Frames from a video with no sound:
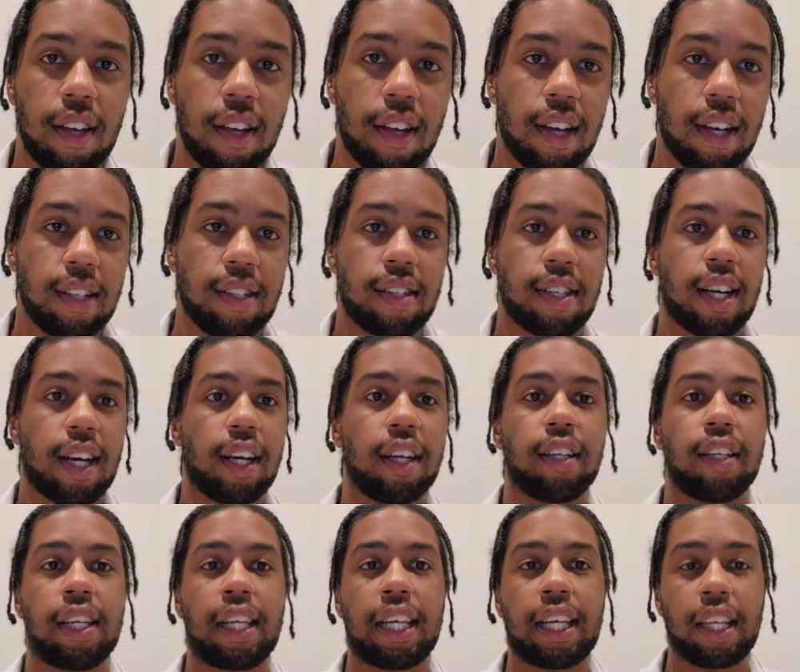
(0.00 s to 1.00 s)
It's
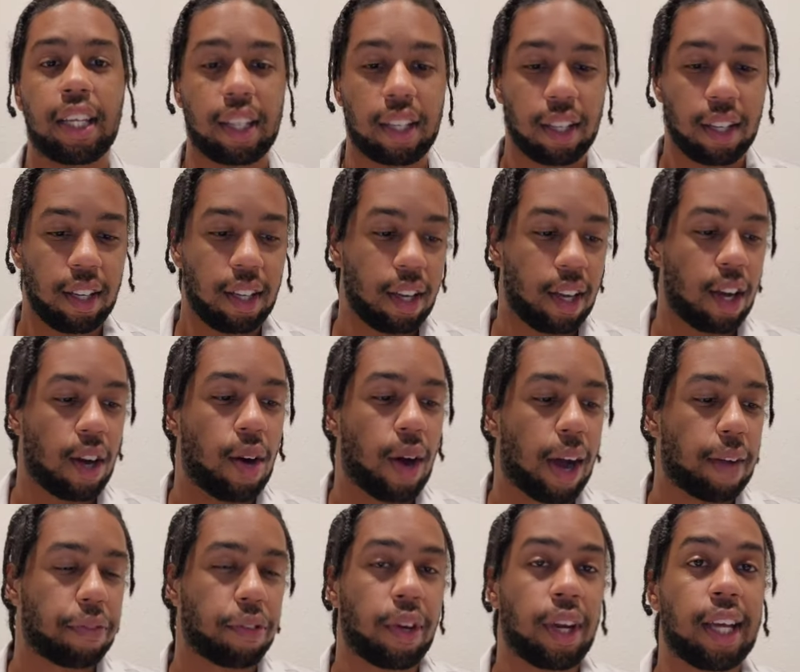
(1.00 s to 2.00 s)
not like, oh,
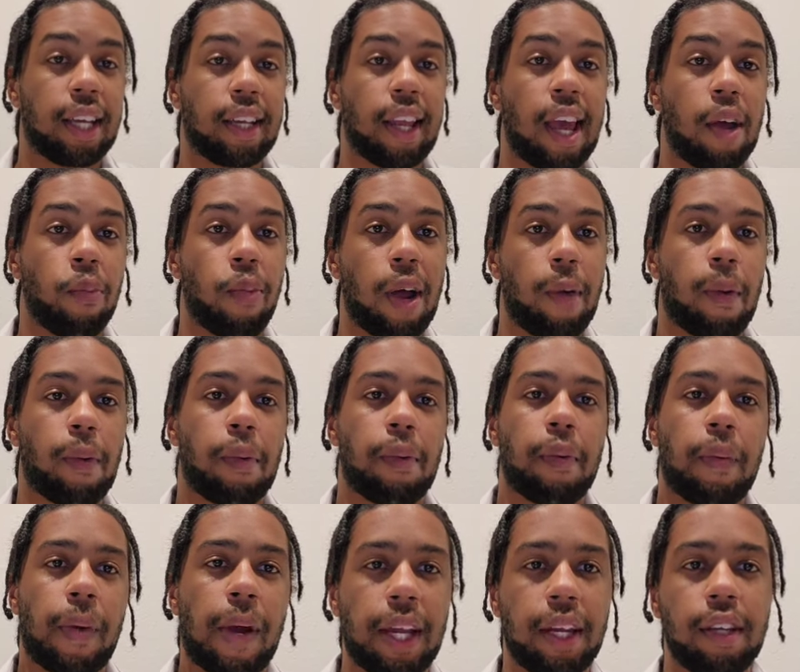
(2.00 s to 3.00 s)
after 8,
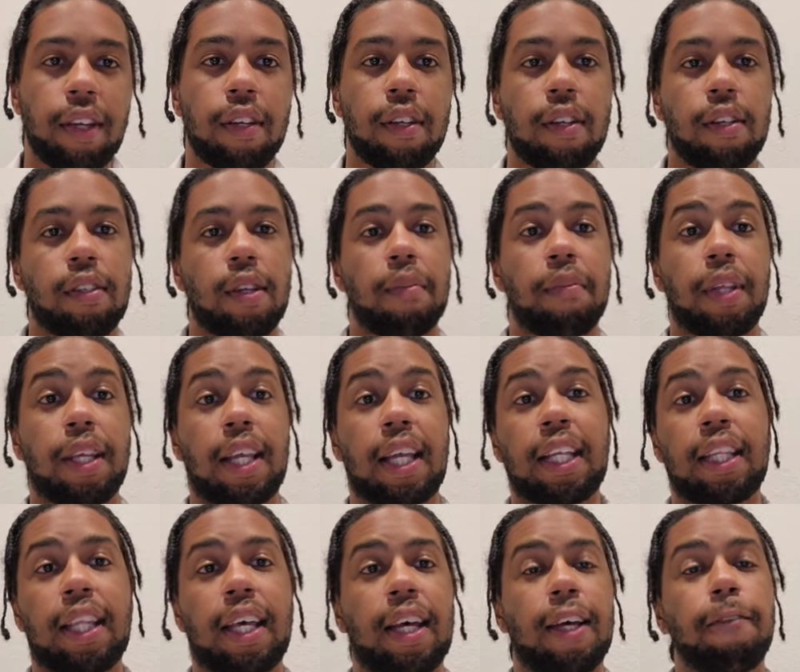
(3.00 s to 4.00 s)
red, something like
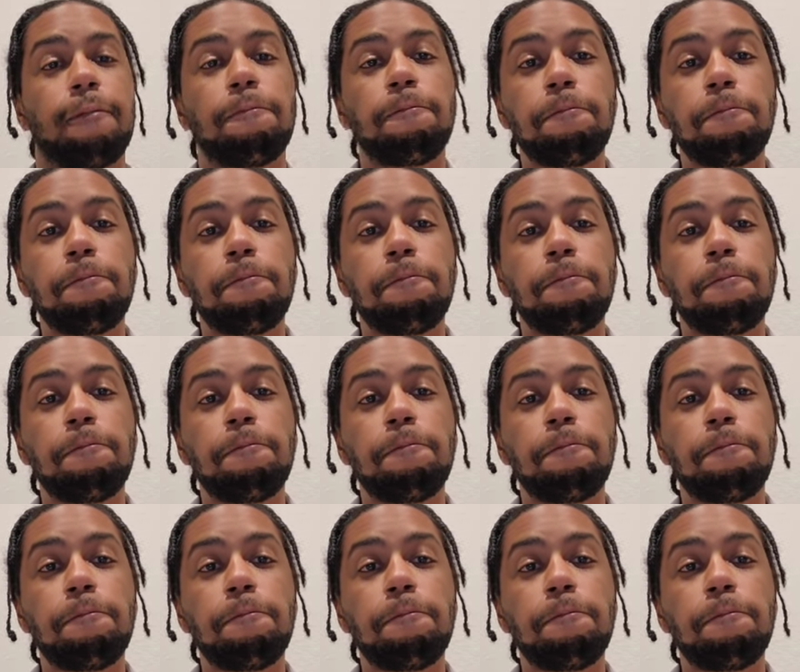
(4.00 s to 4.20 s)
that.